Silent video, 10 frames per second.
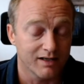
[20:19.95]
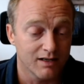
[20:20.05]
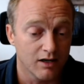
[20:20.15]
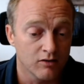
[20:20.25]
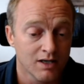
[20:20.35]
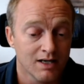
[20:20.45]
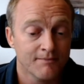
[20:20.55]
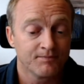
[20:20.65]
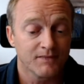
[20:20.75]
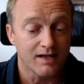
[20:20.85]
Anyhow,
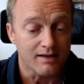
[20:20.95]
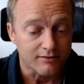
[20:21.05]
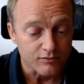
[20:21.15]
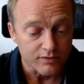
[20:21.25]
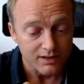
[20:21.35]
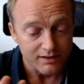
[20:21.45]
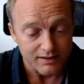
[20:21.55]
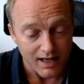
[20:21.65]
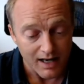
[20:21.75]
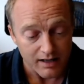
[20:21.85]
it's really
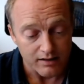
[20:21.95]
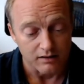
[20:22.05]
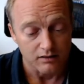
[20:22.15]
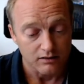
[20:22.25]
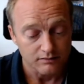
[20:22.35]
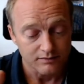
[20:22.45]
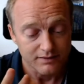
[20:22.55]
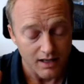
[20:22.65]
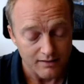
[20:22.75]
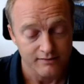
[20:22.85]
the other
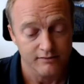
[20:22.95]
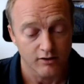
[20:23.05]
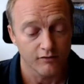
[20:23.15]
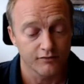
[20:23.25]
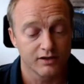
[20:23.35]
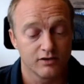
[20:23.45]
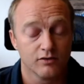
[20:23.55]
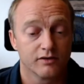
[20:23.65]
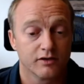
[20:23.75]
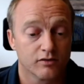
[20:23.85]
dozens of
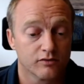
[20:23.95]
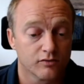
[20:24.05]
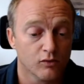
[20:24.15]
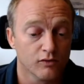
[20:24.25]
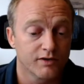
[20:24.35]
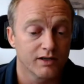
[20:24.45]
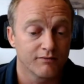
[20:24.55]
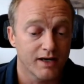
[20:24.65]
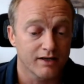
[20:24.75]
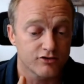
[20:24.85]
security controls that
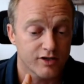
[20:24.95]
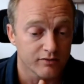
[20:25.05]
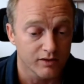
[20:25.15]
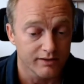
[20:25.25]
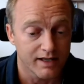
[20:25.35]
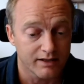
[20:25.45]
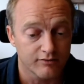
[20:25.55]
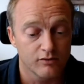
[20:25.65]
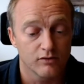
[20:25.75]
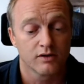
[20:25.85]
affect general
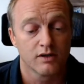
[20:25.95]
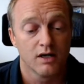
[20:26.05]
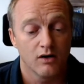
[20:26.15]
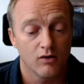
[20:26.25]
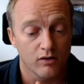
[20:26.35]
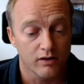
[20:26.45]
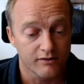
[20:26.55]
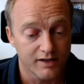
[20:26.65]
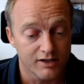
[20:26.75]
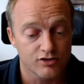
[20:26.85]
network,
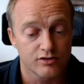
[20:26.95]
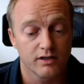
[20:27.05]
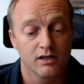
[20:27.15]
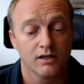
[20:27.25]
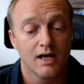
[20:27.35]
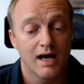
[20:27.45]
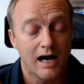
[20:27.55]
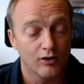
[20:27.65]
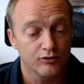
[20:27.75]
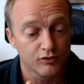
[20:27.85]
organizational,
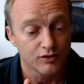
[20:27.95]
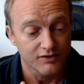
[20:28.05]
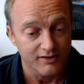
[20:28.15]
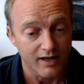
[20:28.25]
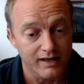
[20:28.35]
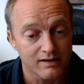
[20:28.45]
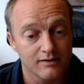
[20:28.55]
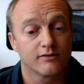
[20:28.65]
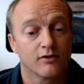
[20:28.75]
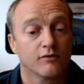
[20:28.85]
how to design
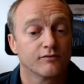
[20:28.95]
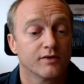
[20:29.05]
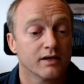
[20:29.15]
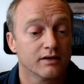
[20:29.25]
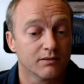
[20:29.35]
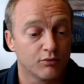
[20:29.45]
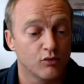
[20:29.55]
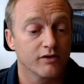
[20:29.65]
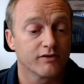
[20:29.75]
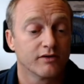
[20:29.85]
the software and the
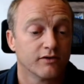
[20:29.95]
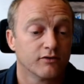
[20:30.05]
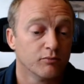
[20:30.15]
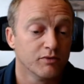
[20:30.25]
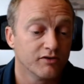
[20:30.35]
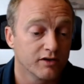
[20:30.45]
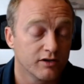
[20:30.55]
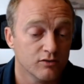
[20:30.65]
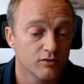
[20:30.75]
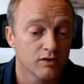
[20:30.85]
processes to be
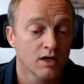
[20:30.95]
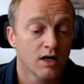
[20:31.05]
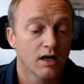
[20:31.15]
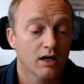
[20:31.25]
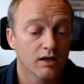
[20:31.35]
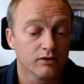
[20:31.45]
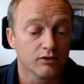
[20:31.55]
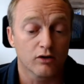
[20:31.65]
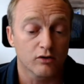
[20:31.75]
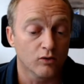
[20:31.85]
secure, uh,
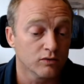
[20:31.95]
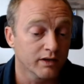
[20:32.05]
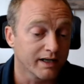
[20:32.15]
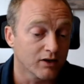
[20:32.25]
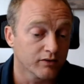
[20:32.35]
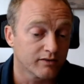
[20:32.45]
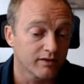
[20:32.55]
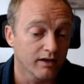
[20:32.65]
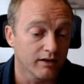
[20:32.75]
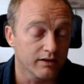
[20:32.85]
not only
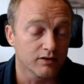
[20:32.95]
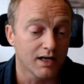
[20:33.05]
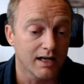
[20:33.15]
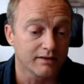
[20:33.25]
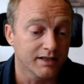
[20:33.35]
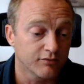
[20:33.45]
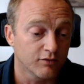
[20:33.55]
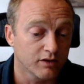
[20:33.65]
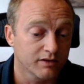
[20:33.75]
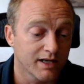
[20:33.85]
against uh, you know hard
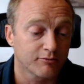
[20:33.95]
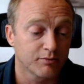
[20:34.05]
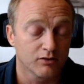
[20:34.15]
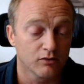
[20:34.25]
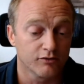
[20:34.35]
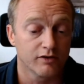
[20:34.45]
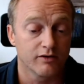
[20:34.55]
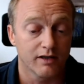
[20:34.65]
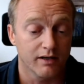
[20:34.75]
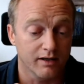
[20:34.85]
network attacks, but
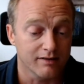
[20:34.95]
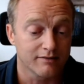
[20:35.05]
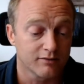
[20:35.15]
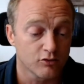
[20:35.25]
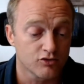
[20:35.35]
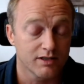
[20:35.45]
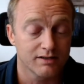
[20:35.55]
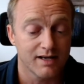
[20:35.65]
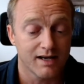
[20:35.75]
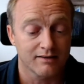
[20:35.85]
also uh, against social
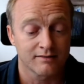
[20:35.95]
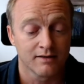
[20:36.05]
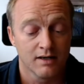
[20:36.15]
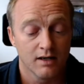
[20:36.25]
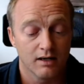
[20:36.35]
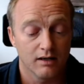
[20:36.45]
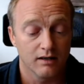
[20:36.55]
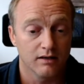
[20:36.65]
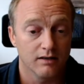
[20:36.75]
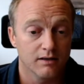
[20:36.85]
attacks,
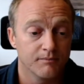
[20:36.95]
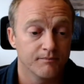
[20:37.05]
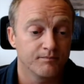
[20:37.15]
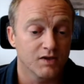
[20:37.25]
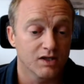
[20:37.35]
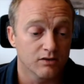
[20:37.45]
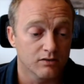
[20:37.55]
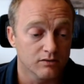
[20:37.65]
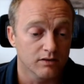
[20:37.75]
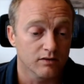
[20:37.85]
um, you
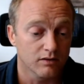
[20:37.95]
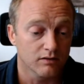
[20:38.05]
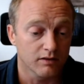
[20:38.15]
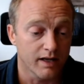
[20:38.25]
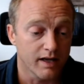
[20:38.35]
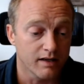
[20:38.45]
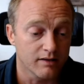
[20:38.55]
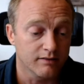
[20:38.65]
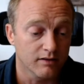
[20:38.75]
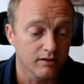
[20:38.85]
know,
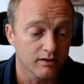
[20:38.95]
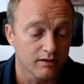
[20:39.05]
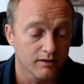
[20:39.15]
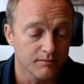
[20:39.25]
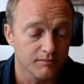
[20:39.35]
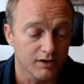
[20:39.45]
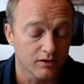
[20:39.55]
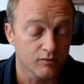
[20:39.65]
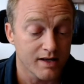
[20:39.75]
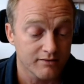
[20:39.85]
and um,
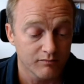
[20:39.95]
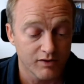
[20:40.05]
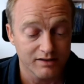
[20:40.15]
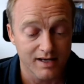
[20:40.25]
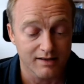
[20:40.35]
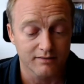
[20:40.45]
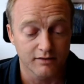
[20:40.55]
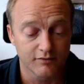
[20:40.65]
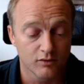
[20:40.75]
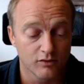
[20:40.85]
you know ransomware attacks,
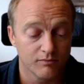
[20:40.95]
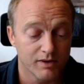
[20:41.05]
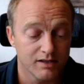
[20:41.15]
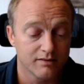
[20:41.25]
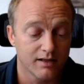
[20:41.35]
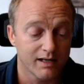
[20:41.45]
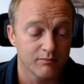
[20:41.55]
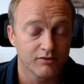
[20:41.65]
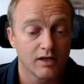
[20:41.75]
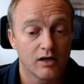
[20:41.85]
as we heard many
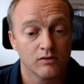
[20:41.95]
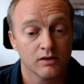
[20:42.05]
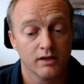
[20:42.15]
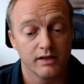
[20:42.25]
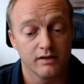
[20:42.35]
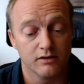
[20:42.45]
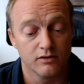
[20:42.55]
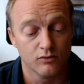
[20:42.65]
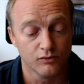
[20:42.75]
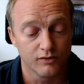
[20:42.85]
times now in the
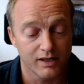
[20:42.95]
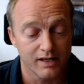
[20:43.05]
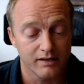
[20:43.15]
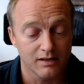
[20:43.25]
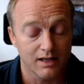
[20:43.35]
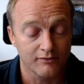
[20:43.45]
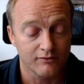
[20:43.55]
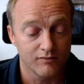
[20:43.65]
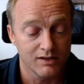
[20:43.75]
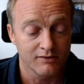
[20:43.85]
news again in the
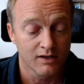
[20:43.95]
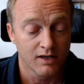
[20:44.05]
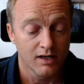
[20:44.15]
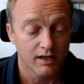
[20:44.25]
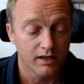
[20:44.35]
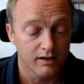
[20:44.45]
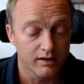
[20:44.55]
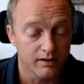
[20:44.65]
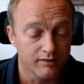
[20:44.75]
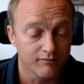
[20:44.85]
last weeks
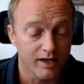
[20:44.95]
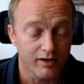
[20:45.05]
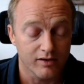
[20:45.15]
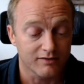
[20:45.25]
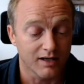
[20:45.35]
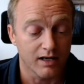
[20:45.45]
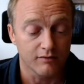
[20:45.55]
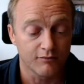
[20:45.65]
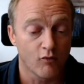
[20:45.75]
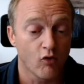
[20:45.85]
uh, and various
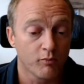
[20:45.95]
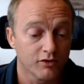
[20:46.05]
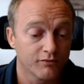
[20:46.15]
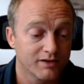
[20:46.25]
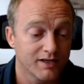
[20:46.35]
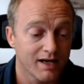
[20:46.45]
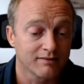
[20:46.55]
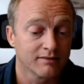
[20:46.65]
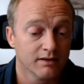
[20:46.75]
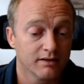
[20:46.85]
other forms of
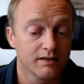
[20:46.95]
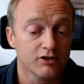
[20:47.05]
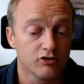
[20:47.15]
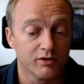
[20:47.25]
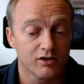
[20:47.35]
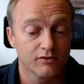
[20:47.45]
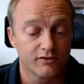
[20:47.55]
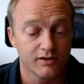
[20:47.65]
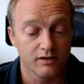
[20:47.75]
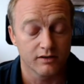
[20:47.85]
attacks that need to be
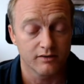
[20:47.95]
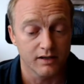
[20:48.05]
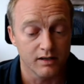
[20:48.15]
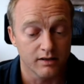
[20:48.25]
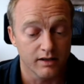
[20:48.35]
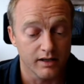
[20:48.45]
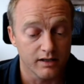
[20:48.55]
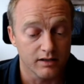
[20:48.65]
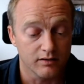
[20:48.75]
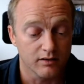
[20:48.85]
considered in
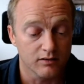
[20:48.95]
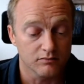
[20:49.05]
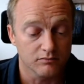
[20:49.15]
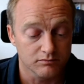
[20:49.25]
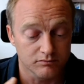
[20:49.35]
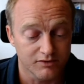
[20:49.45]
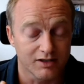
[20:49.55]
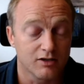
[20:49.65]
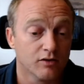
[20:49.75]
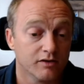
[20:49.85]
a you know
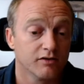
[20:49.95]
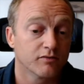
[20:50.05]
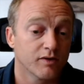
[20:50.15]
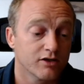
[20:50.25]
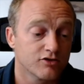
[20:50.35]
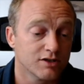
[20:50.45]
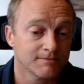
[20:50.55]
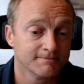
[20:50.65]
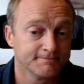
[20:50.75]
security strategy.